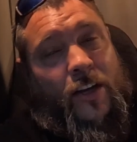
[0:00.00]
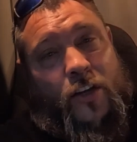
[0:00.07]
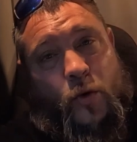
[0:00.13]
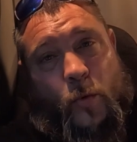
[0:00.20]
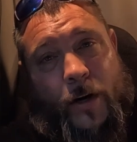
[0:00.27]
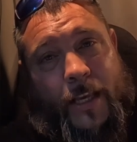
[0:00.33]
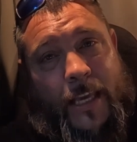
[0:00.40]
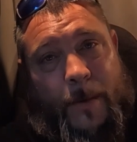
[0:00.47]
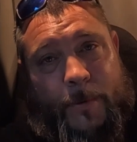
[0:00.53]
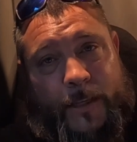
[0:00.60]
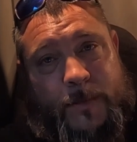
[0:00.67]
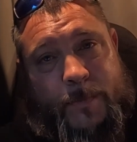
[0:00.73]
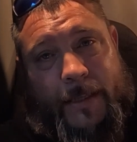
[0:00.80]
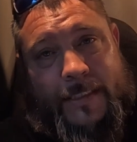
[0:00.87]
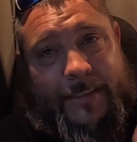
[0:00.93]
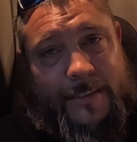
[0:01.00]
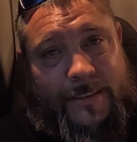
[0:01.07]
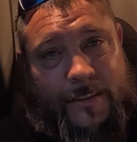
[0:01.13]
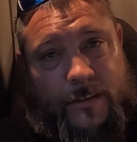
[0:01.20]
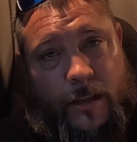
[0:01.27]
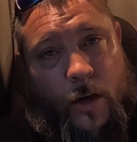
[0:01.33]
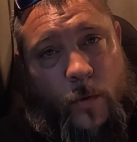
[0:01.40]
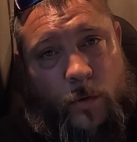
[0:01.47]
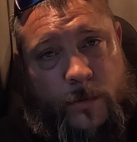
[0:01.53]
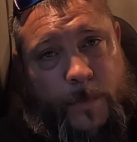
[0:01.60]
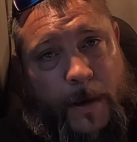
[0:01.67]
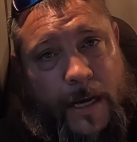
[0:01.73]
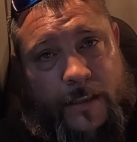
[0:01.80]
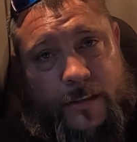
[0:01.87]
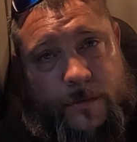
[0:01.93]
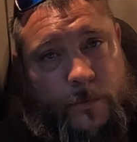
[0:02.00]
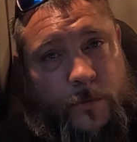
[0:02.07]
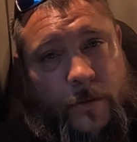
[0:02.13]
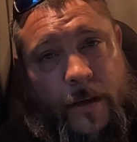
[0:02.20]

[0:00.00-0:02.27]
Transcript: You want to keep expenses as low as possible.